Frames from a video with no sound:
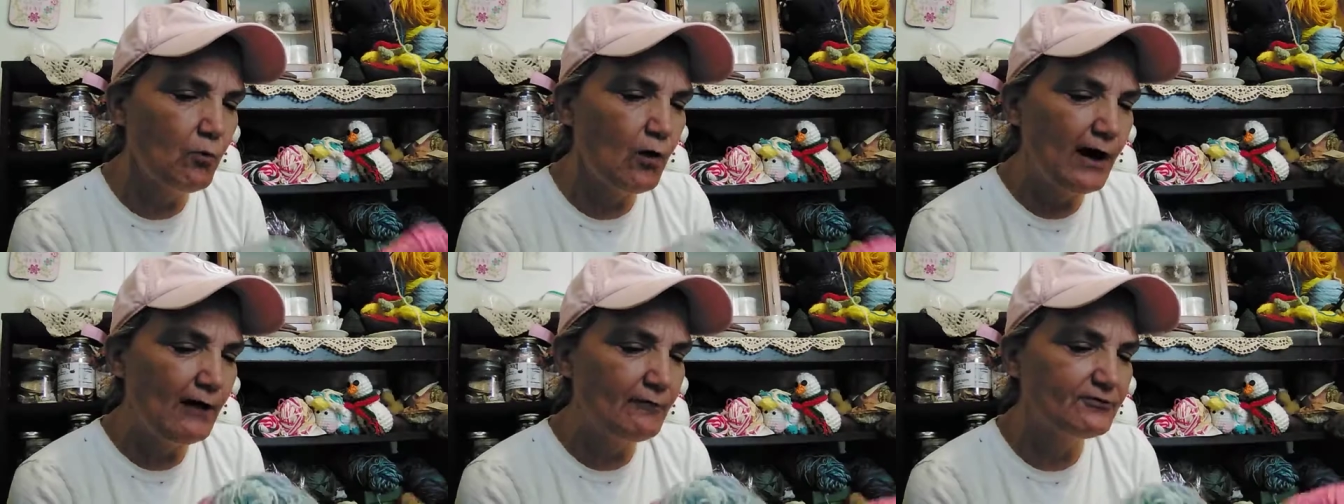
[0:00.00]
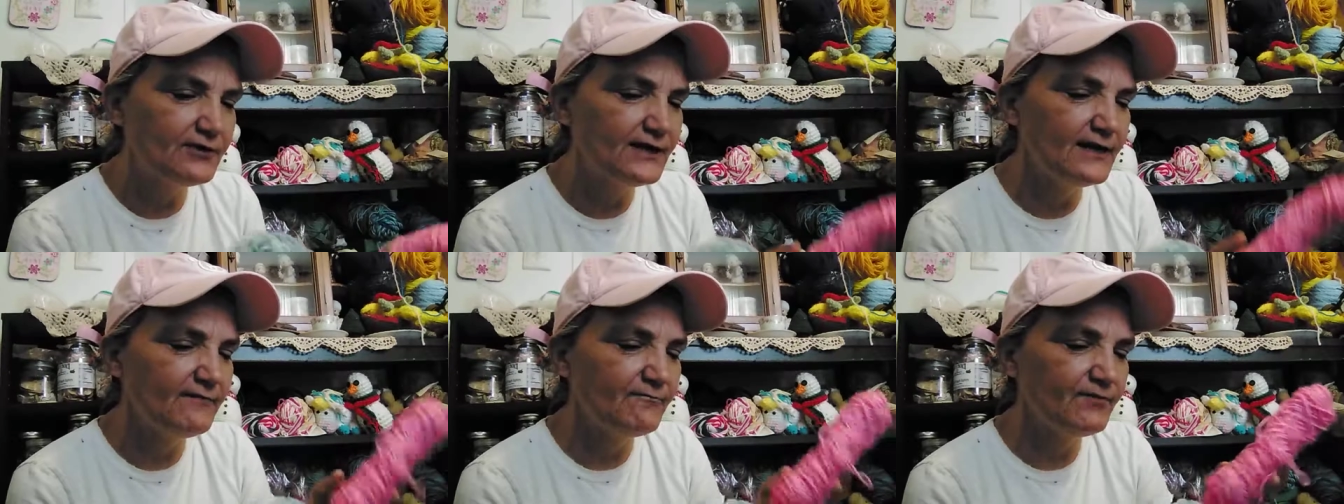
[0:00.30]

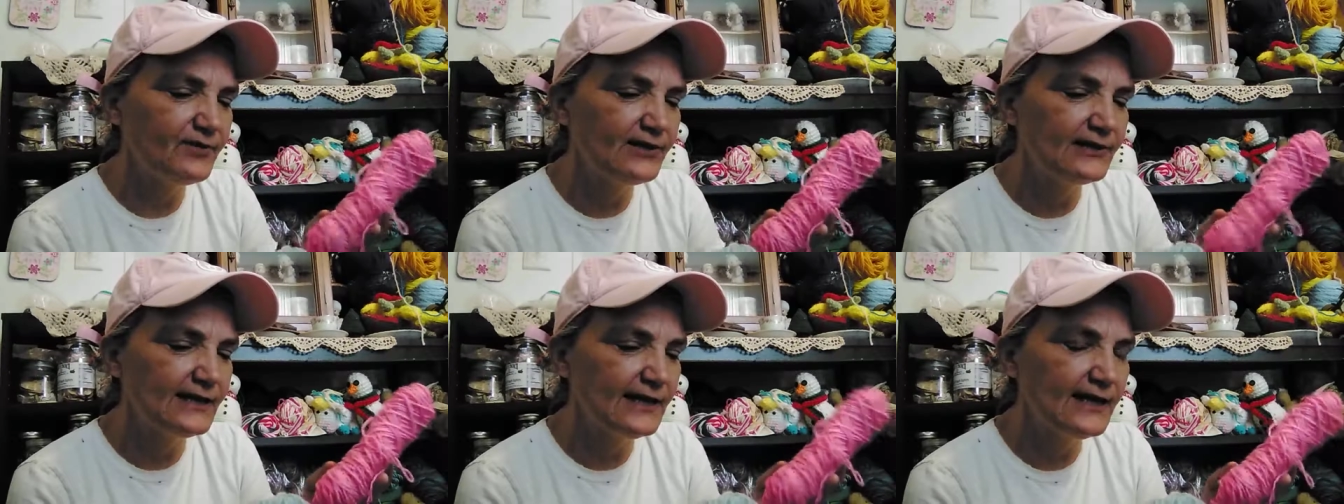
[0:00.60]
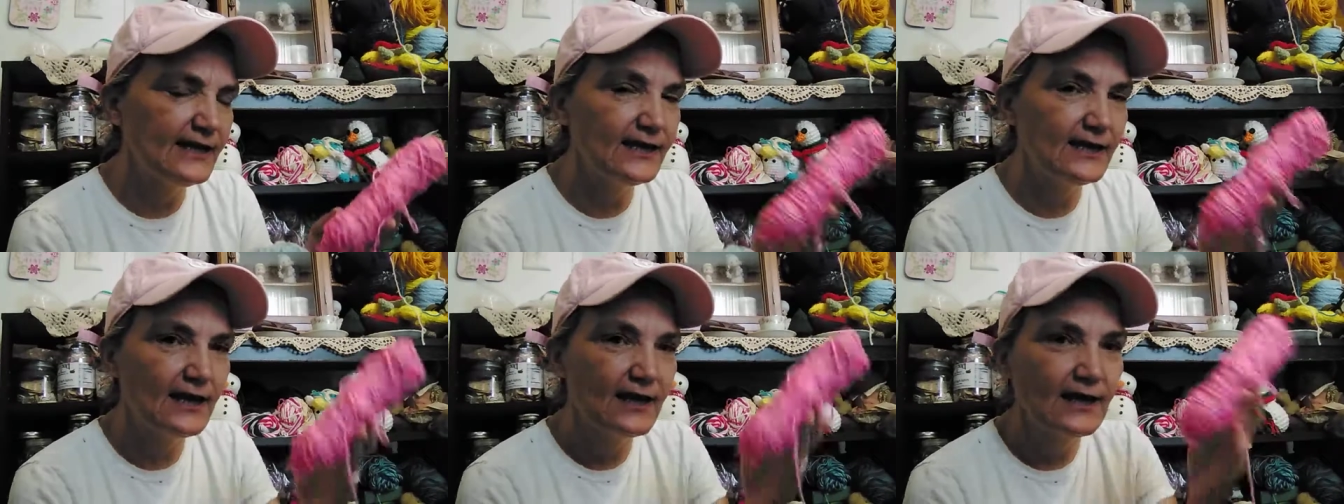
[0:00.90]
wound
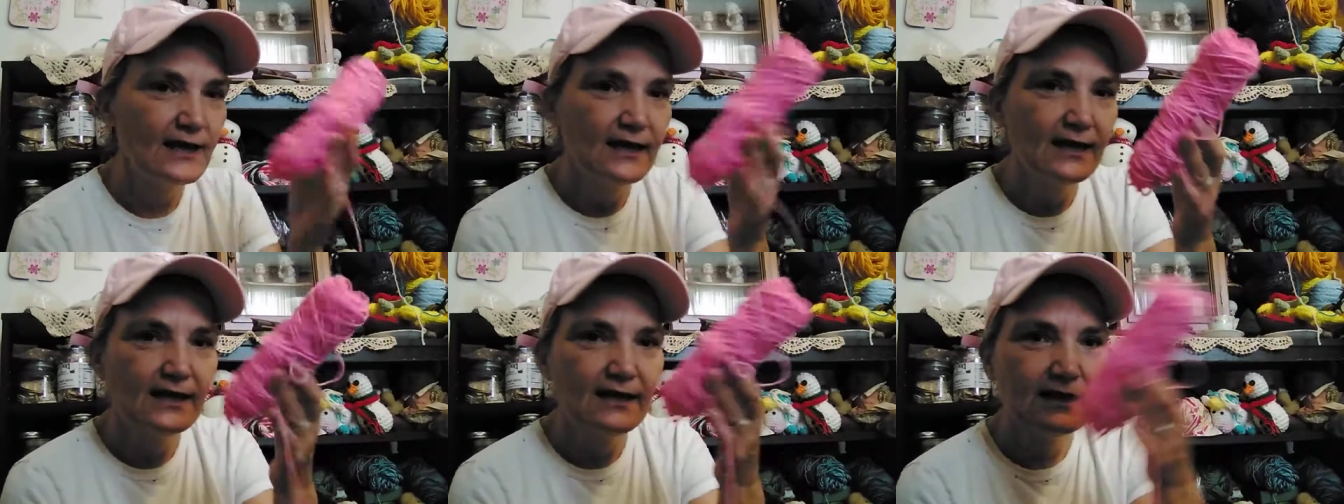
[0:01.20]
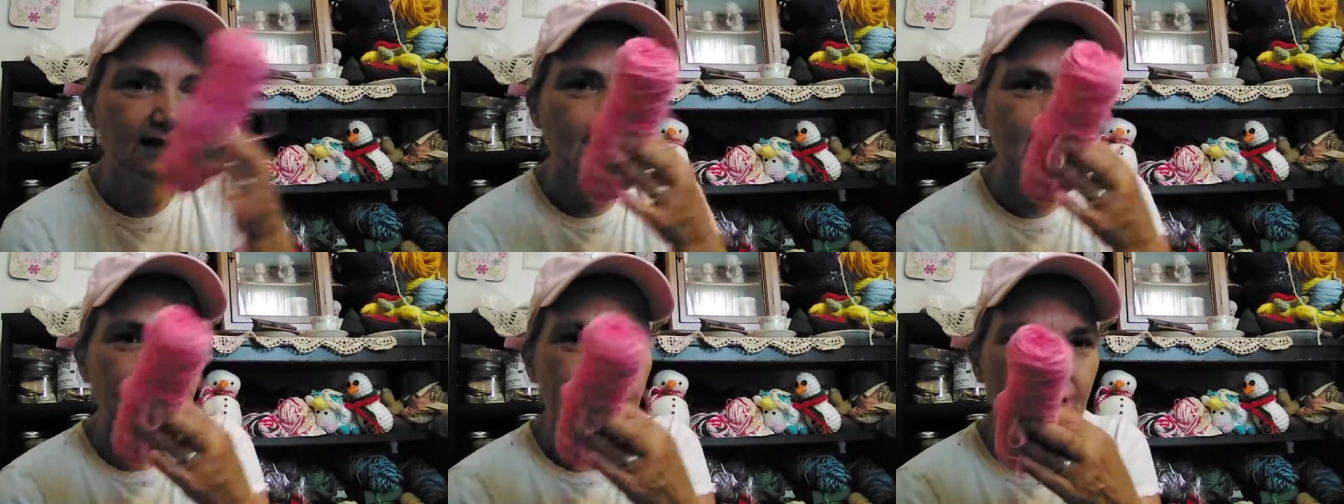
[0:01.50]
differently.
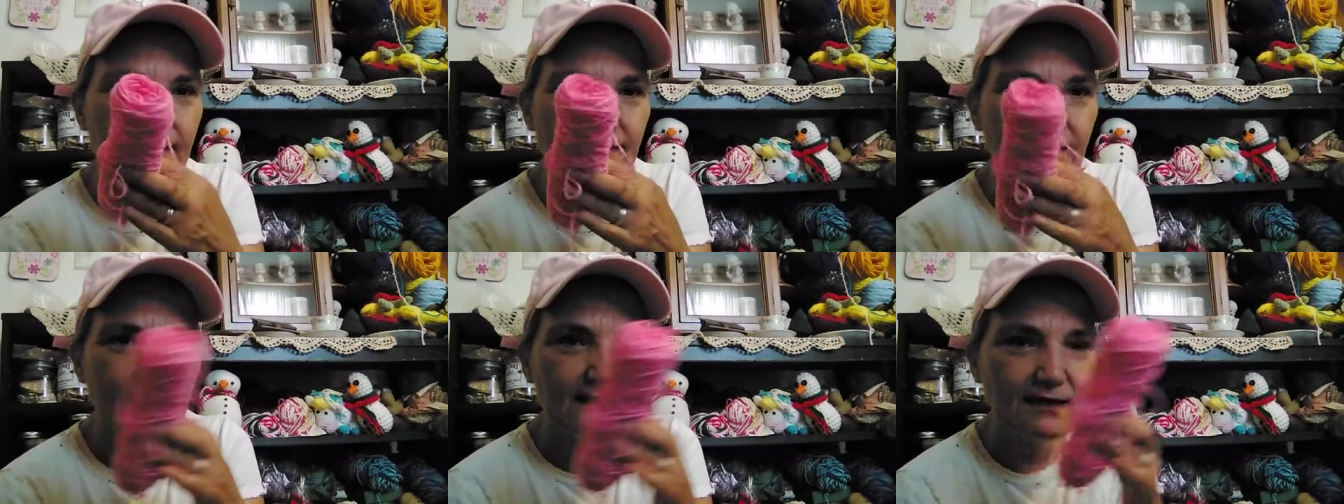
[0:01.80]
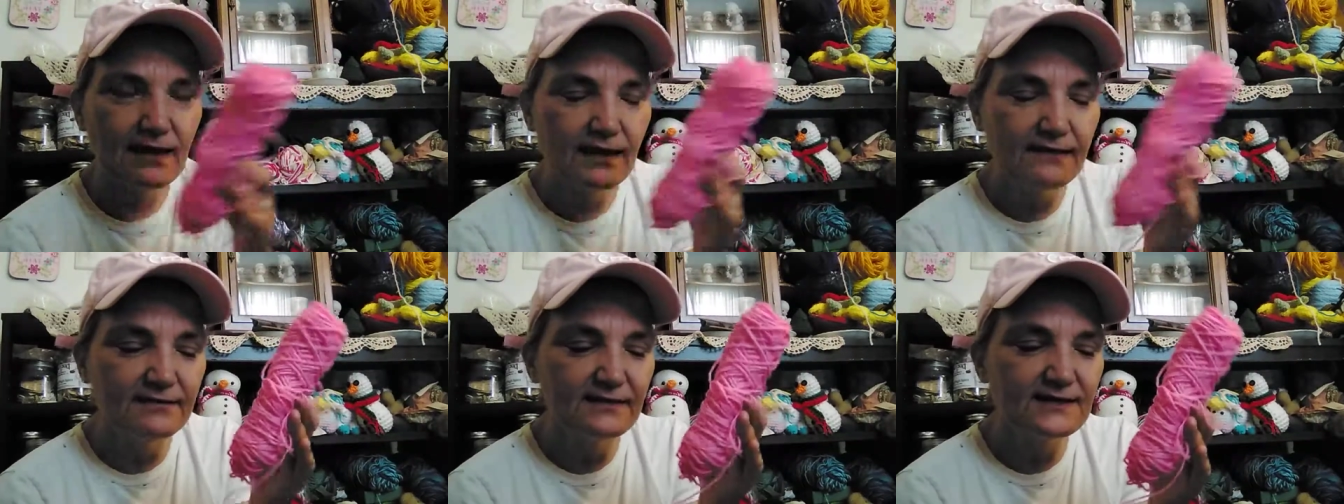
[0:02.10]

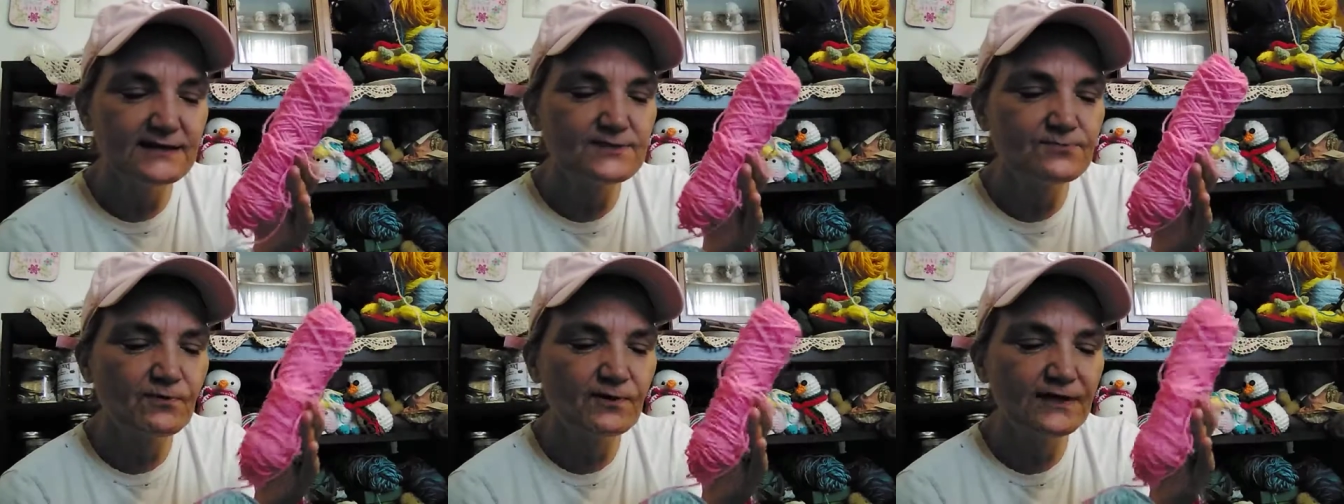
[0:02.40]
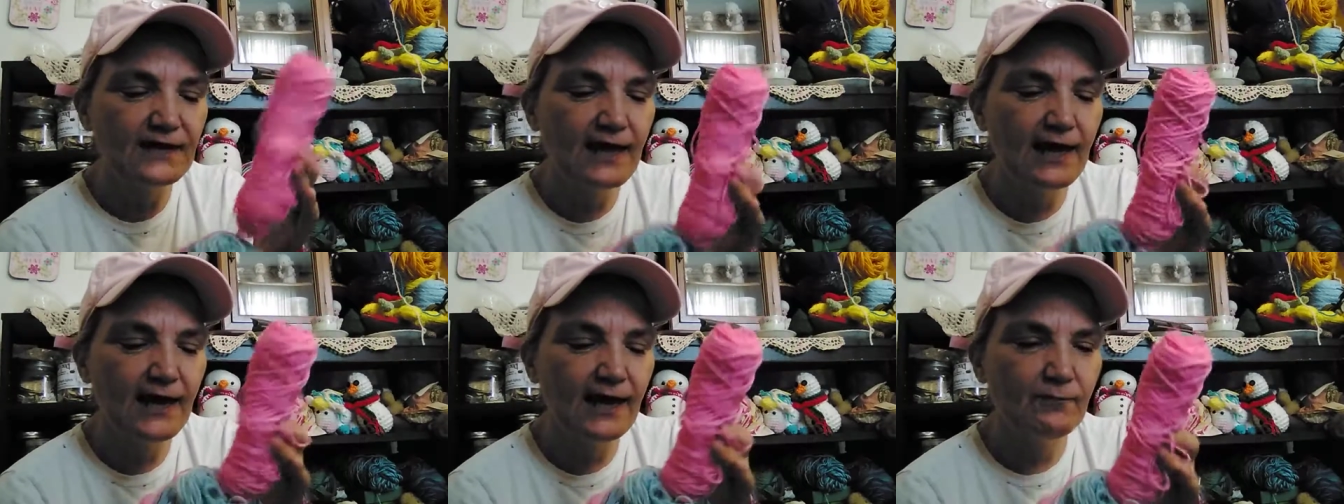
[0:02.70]
This
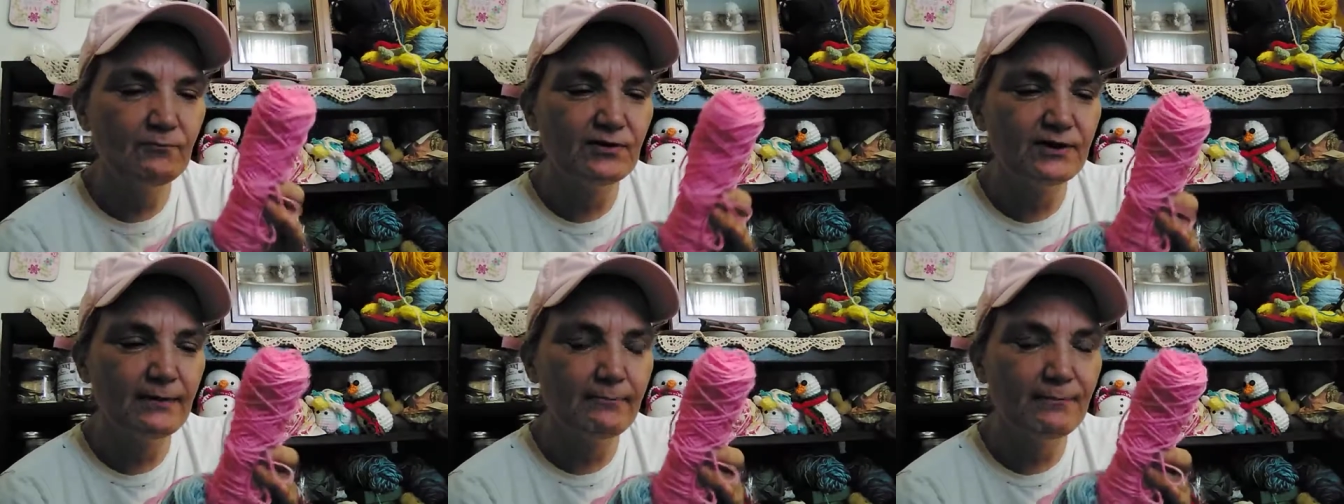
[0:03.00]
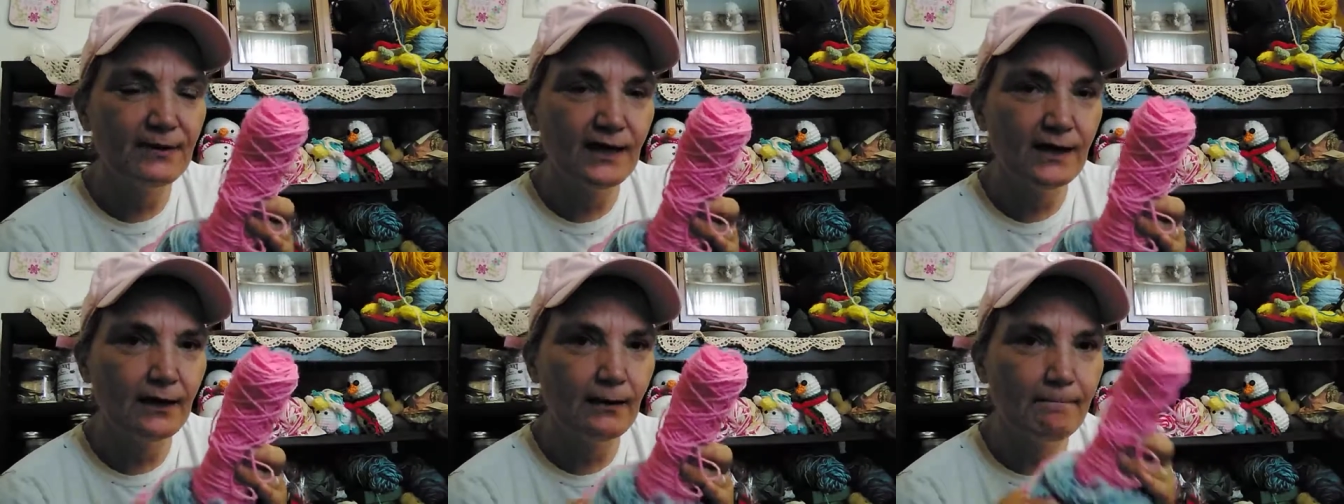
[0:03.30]
one came with a
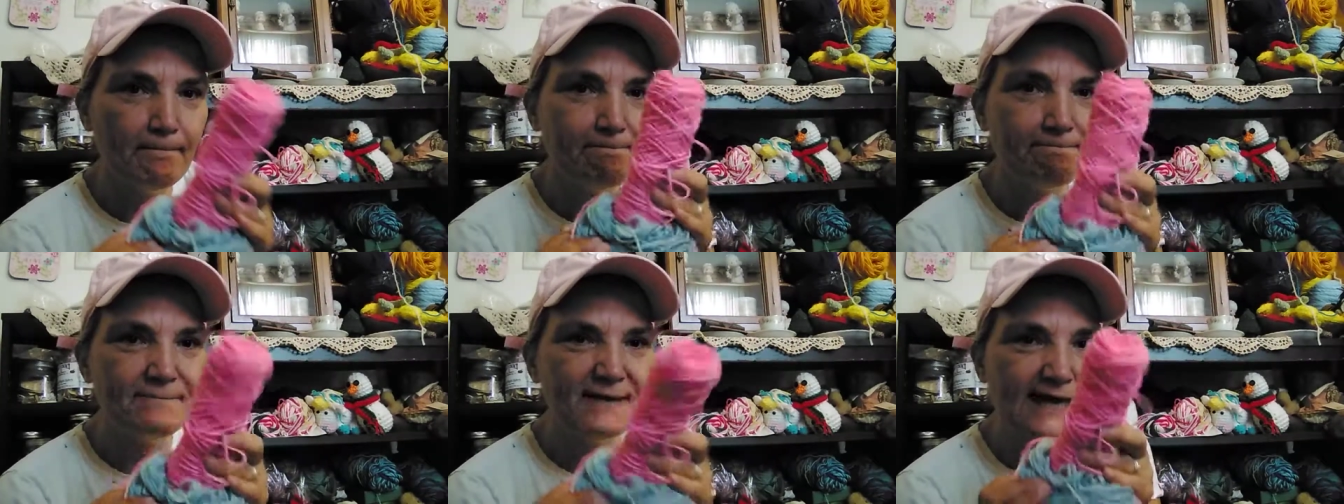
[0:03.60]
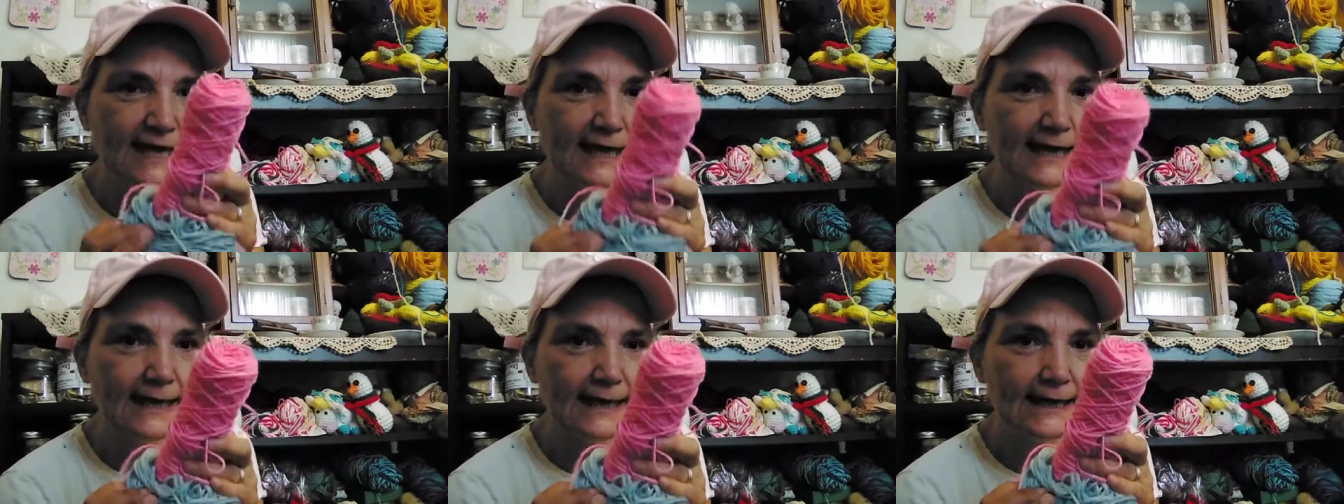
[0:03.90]
big
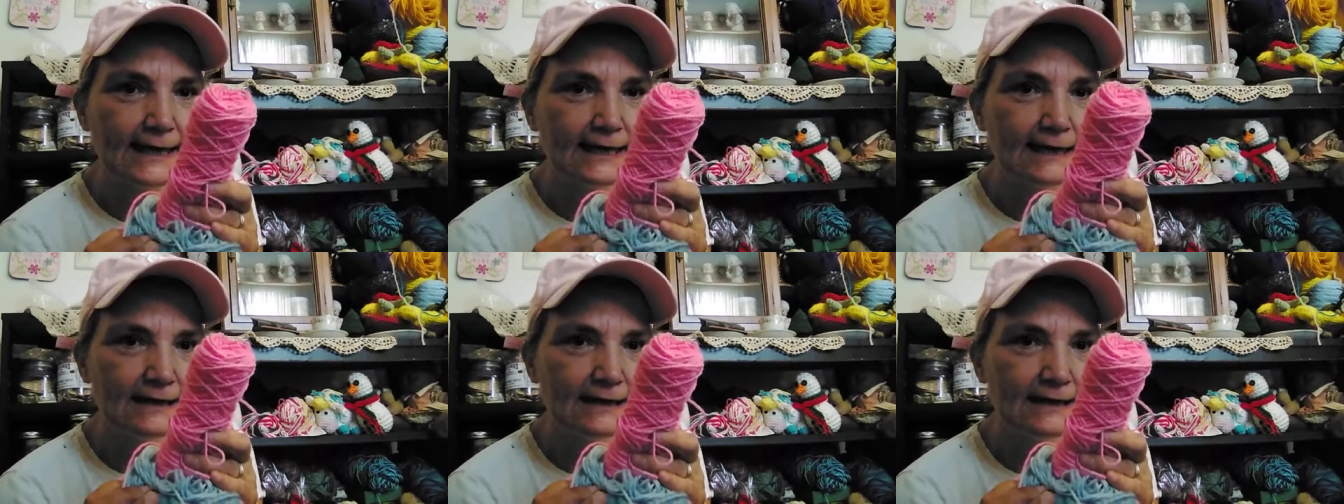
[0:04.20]
pink